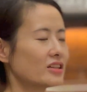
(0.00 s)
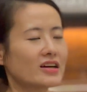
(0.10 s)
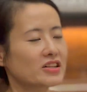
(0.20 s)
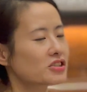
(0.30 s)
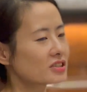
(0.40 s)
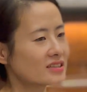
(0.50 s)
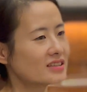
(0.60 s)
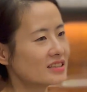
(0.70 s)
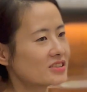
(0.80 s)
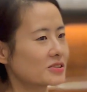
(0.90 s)
I shouldn't
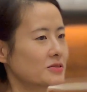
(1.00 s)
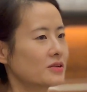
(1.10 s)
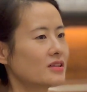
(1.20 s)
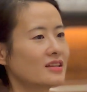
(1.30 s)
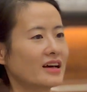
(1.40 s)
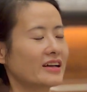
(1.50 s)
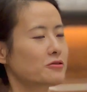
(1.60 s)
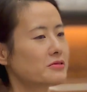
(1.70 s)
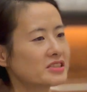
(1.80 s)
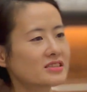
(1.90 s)
need to
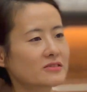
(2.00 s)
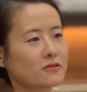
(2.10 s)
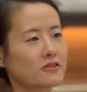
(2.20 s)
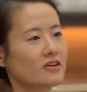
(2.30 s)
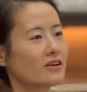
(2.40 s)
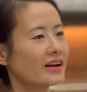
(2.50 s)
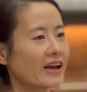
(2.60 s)
like register for